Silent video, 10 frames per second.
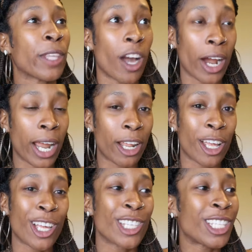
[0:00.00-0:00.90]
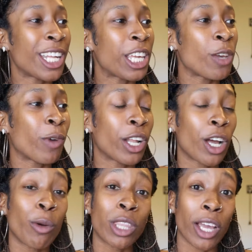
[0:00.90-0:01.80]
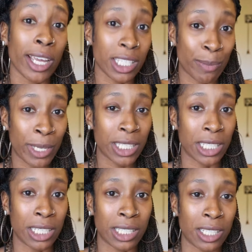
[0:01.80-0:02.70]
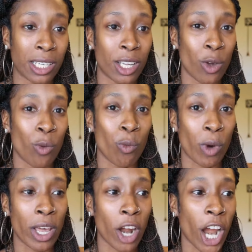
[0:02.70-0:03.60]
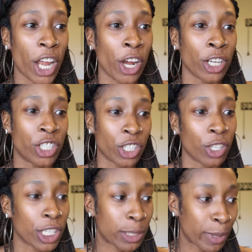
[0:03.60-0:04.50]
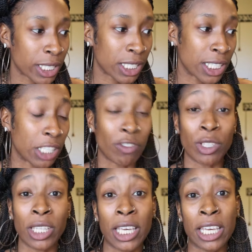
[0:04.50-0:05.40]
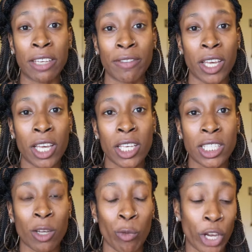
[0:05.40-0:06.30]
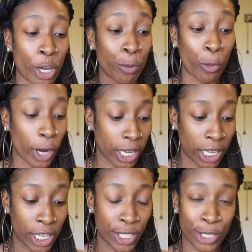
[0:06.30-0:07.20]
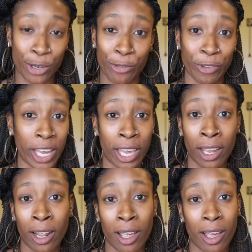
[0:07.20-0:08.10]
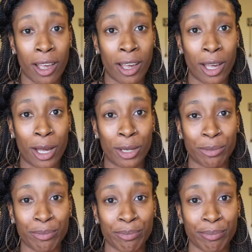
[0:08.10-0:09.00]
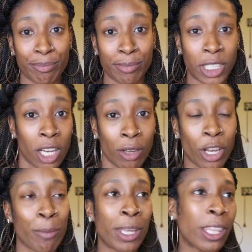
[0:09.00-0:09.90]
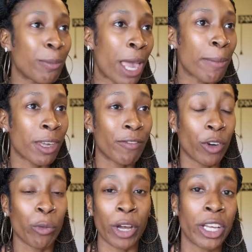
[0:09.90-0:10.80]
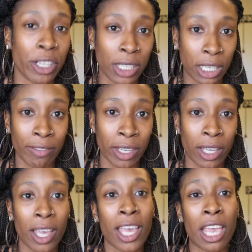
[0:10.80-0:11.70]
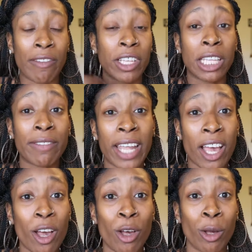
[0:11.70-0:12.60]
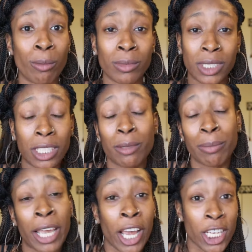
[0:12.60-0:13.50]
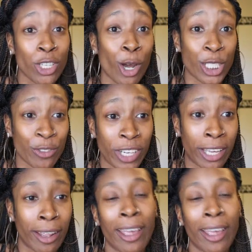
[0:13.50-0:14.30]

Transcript: All right, so then you want to go with your expenses. What are your general expenses? If you live somewhere, your mortgage, your rent, your monthly payment for where you're living. If you're living at home, some parents charge rent.